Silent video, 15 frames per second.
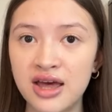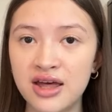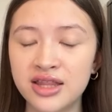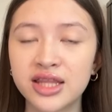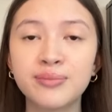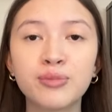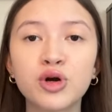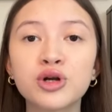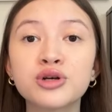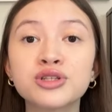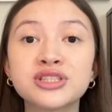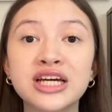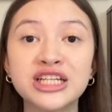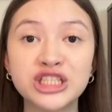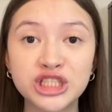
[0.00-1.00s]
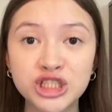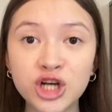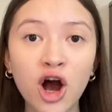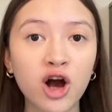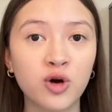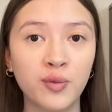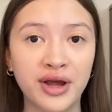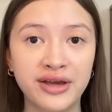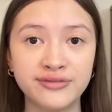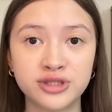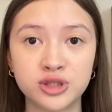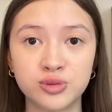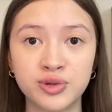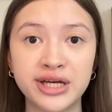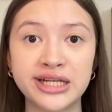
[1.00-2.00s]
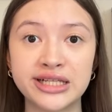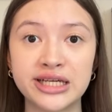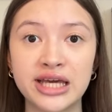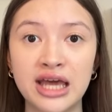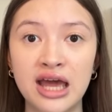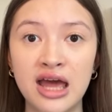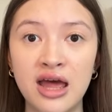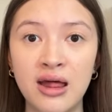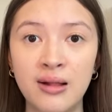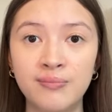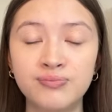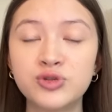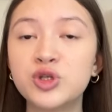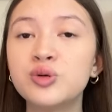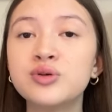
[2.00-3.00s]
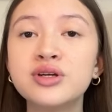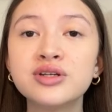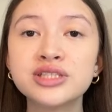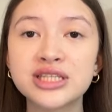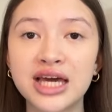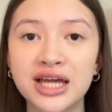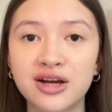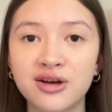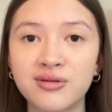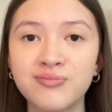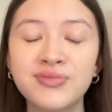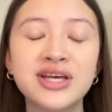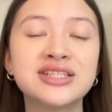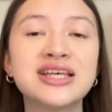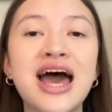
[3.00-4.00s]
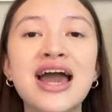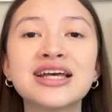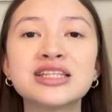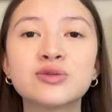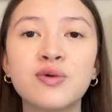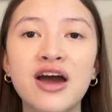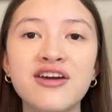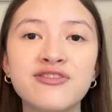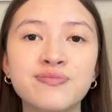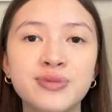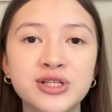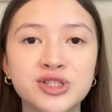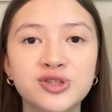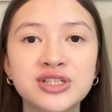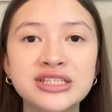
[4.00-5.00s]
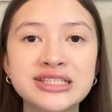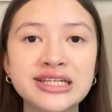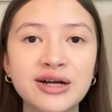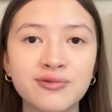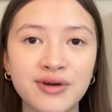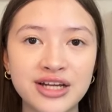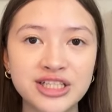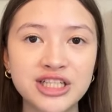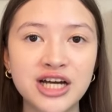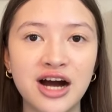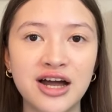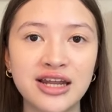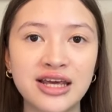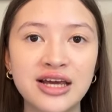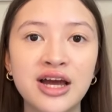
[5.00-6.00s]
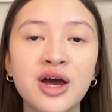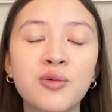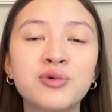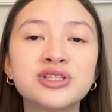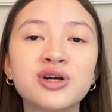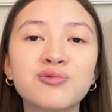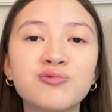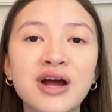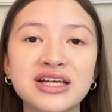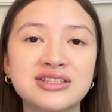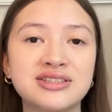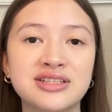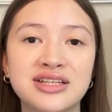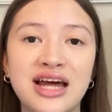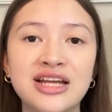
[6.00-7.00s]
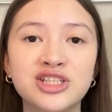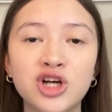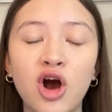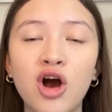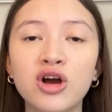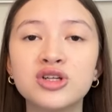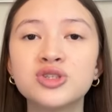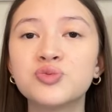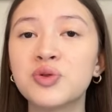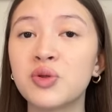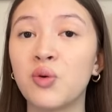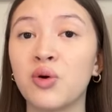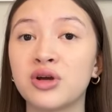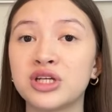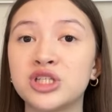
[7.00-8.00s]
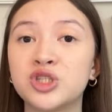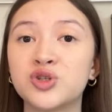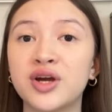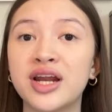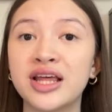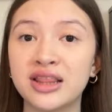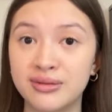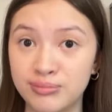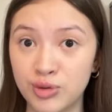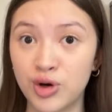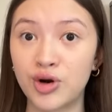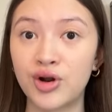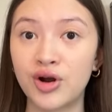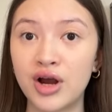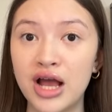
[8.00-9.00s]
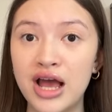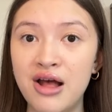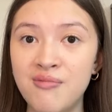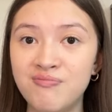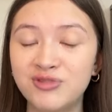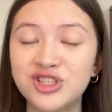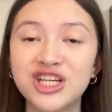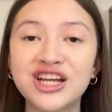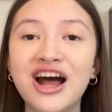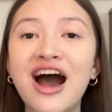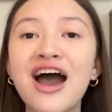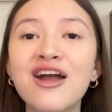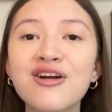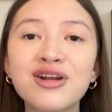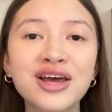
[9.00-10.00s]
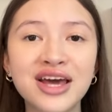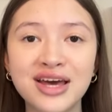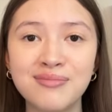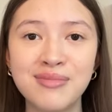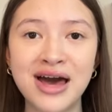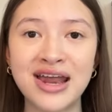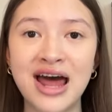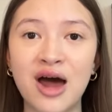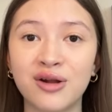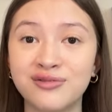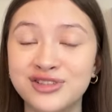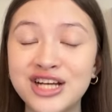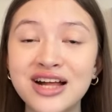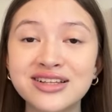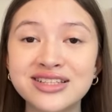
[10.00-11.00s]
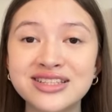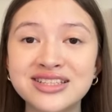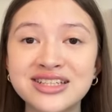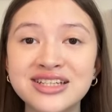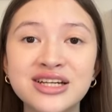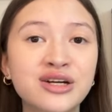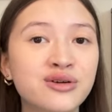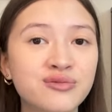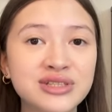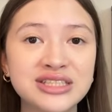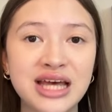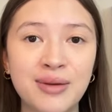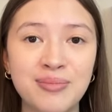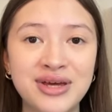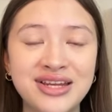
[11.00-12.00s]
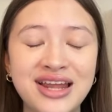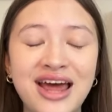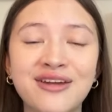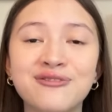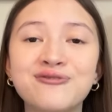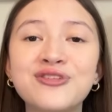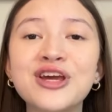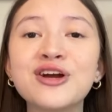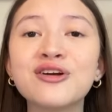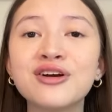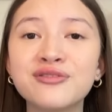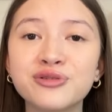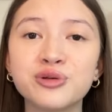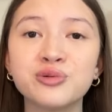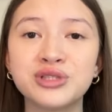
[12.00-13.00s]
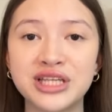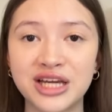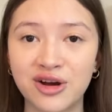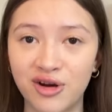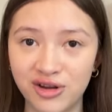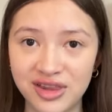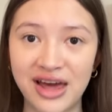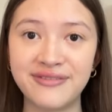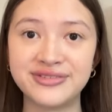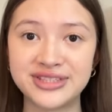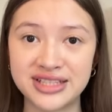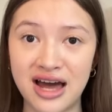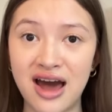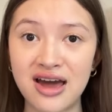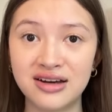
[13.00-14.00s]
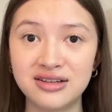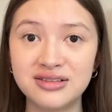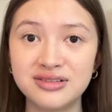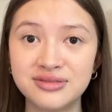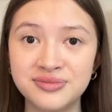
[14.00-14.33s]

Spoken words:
The murder sent shockwaves through Italy. 2 years later, his ex-wife Patrizia Reggiani was arrested and charged with orchestrating the murder. She had hired a hitman out of jealousy, resentment, and fear of losing her lifestyle.